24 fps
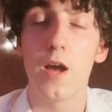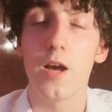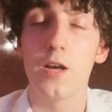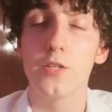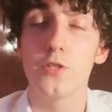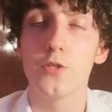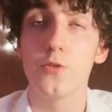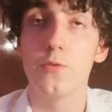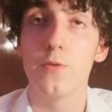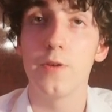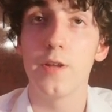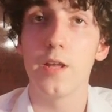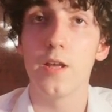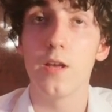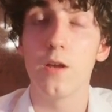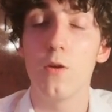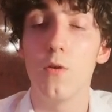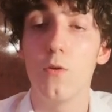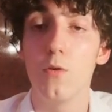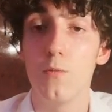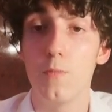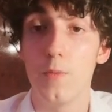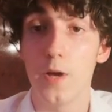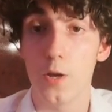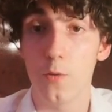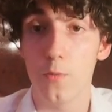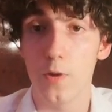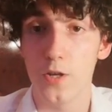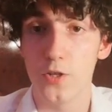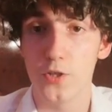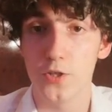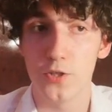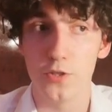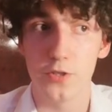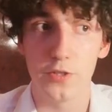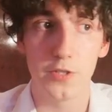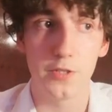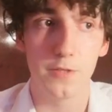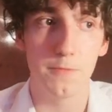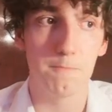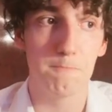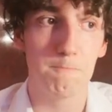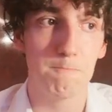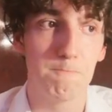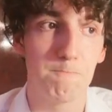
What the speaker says: answering all my questions.